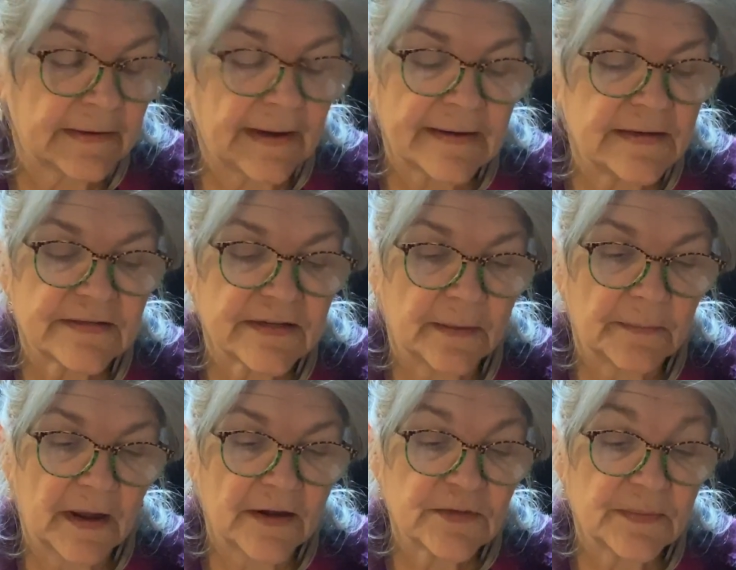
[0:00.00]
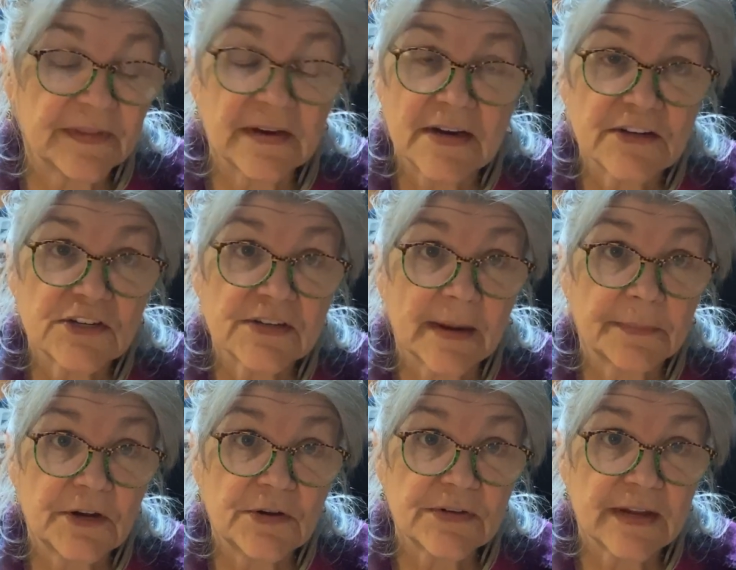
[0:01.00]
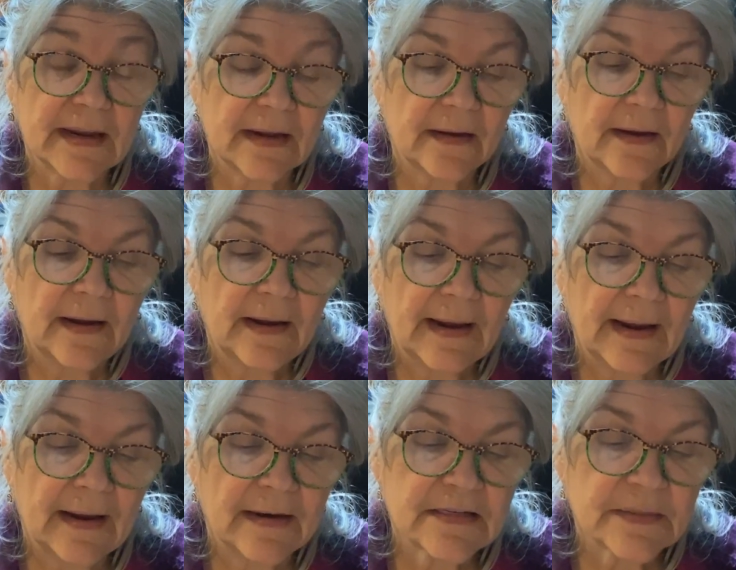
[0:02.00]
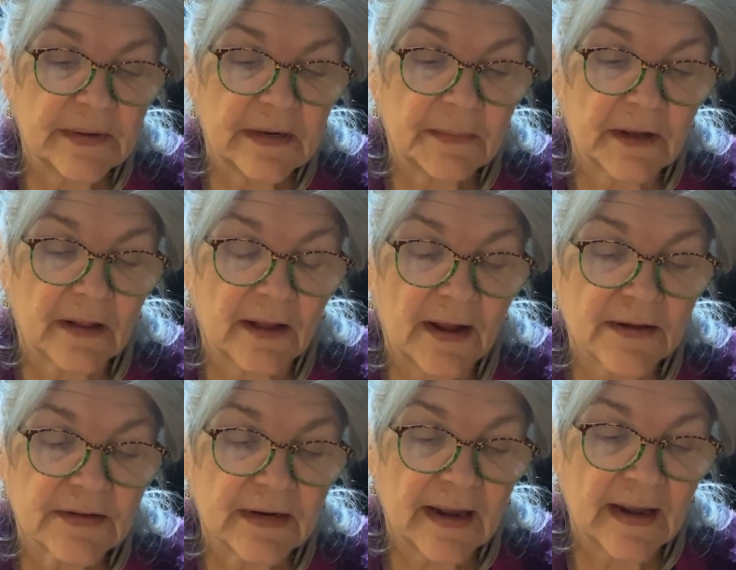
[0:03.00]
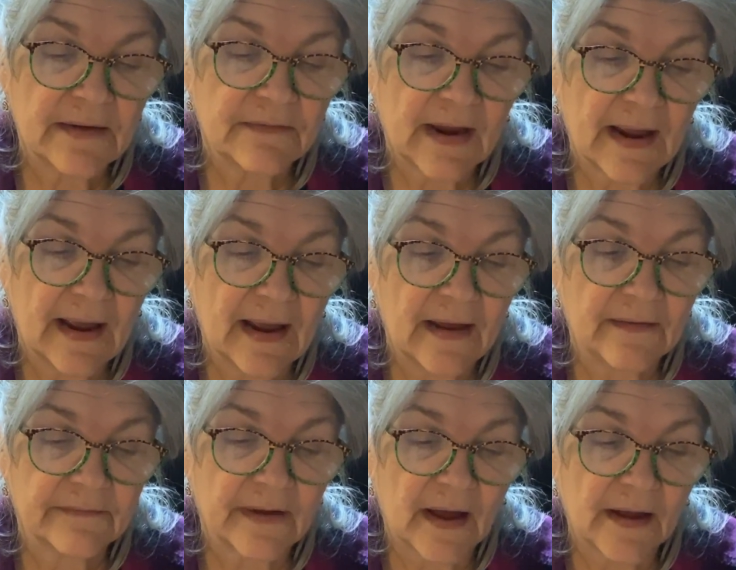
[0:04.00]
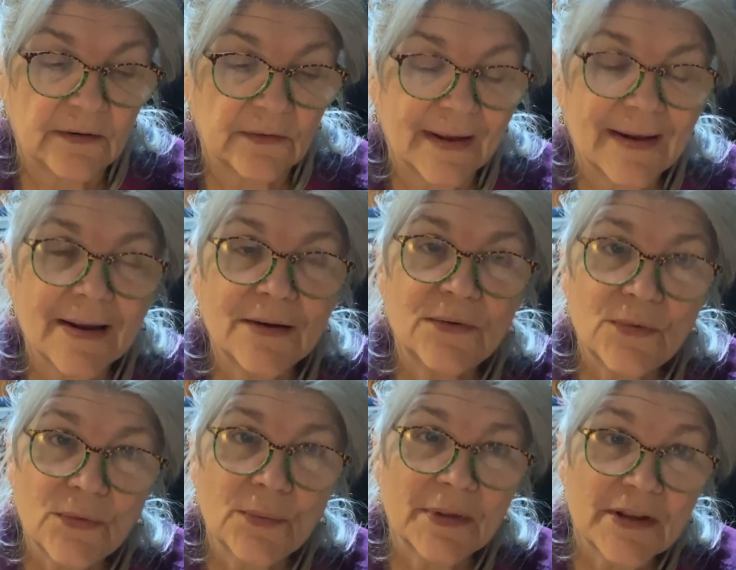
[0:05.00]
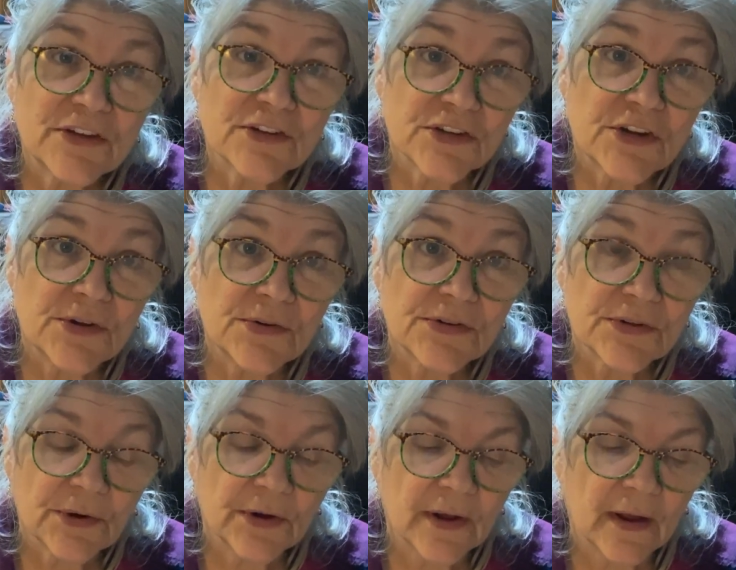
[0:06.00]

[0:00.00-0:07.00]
did so much, but then I just stopped using it, and it's been in my closet. I even have vinyl, and I normally just use the